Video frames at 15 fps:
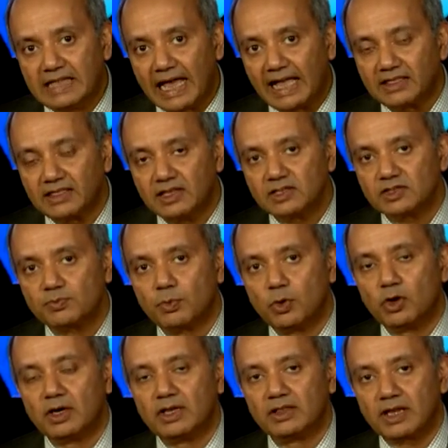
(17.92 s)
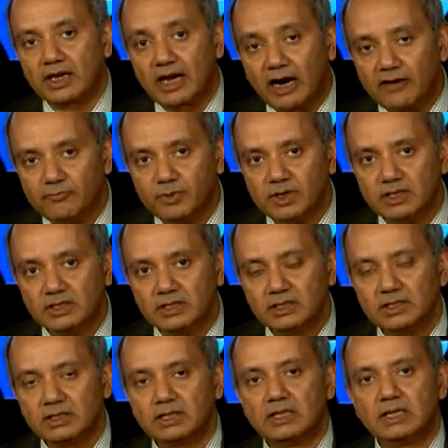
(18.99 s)
at this point, the government,
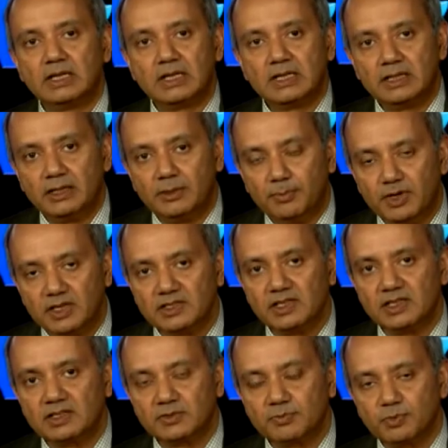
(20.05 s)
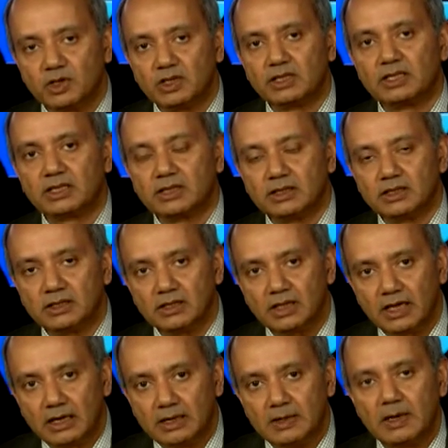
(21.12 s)
the business, political,
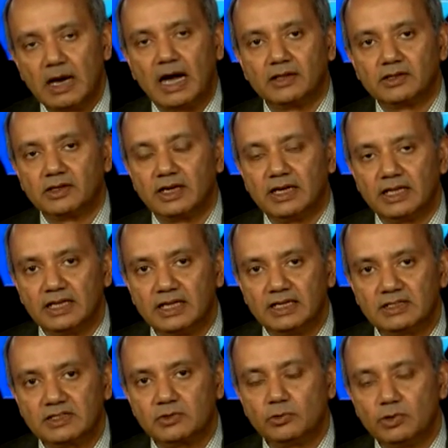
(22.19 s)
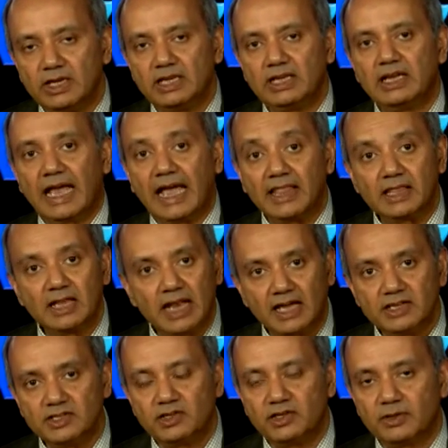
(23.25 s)
other elites really, and the
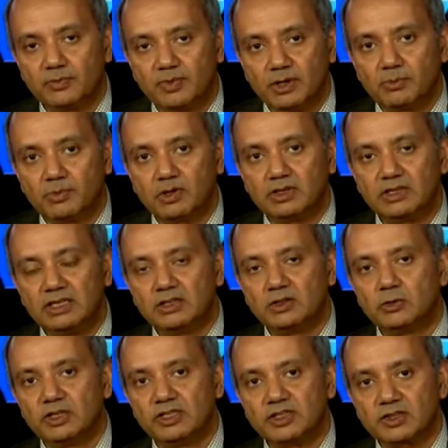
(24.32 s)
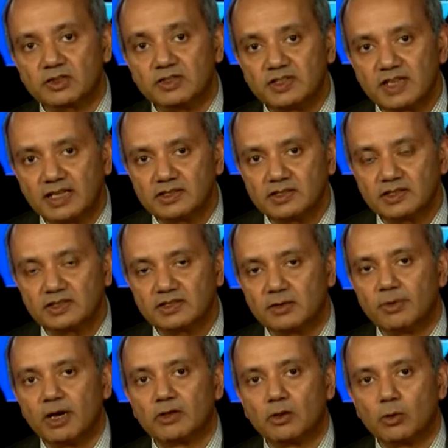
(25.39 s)
Nigerian people need to reach a consensus
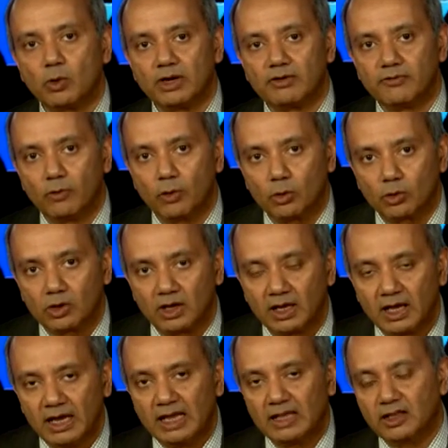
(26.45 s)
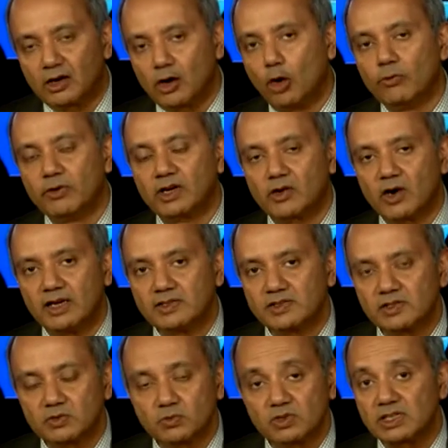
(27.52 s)
about the way forward. The COVID
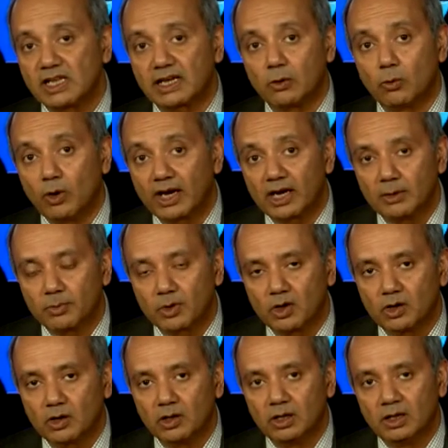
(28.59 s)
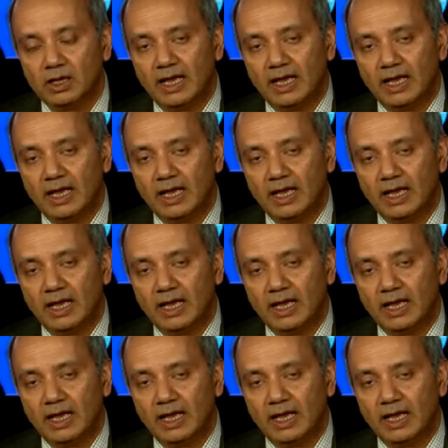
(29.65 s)
crisis was like a wake-up call,